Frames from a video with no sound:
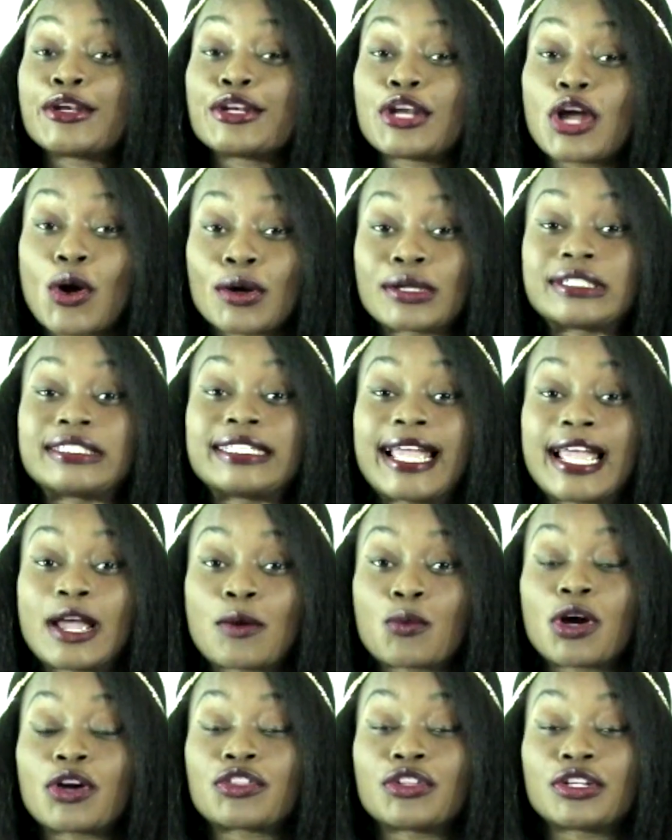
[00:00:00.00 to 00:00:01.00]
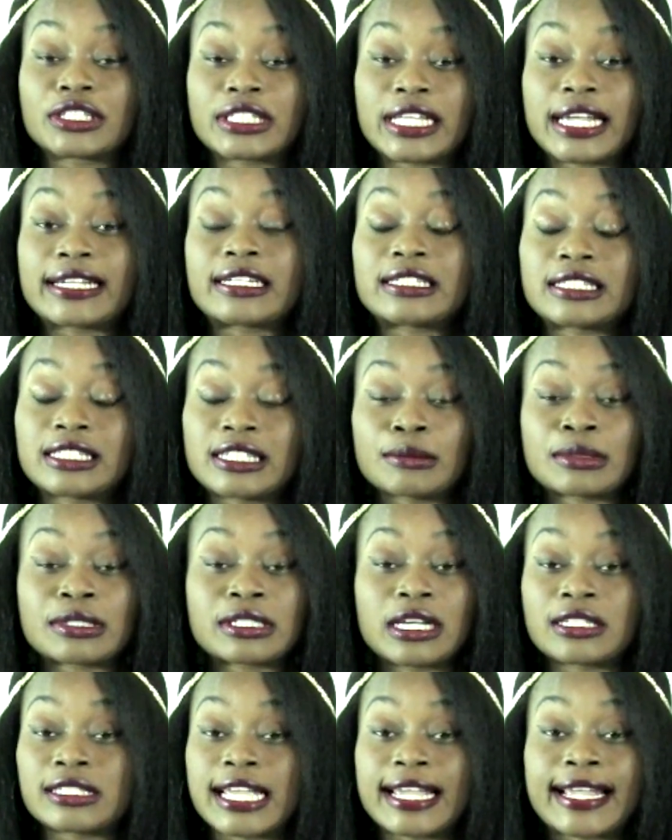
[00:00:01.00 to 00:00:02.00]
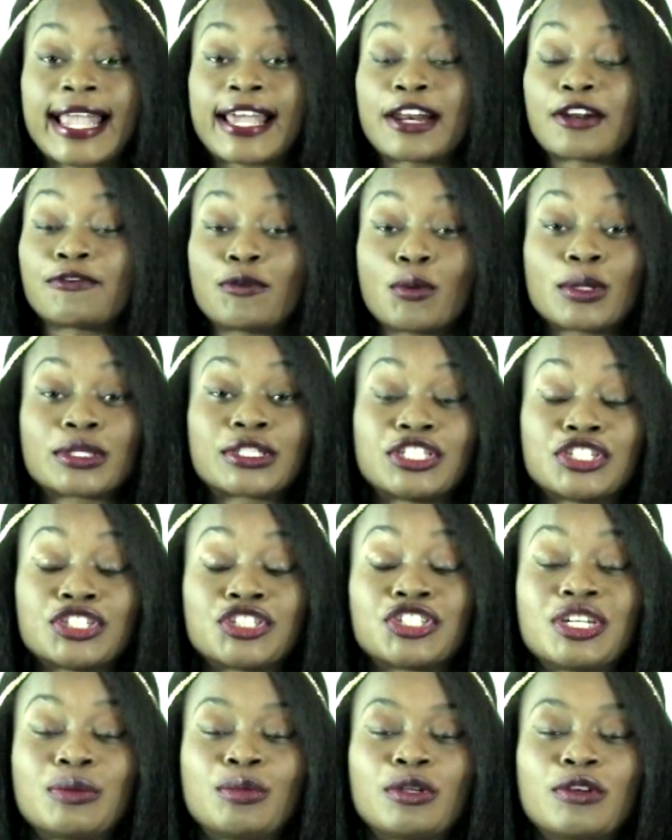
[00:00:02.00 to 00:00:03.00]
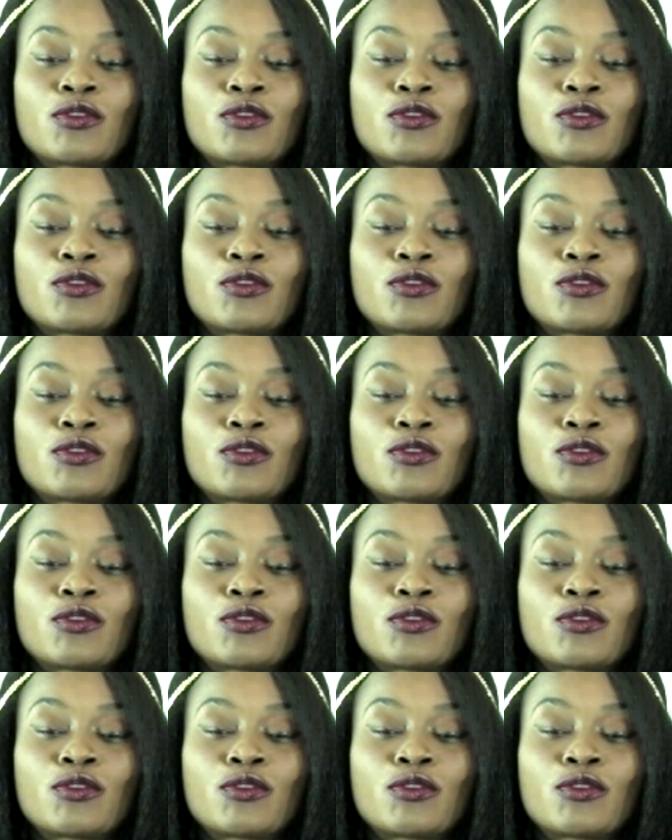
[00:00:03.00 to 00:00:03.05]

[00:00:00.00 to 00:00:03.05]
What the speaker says: No, and damn well, they're thinking to themselves, they can't afford this shit.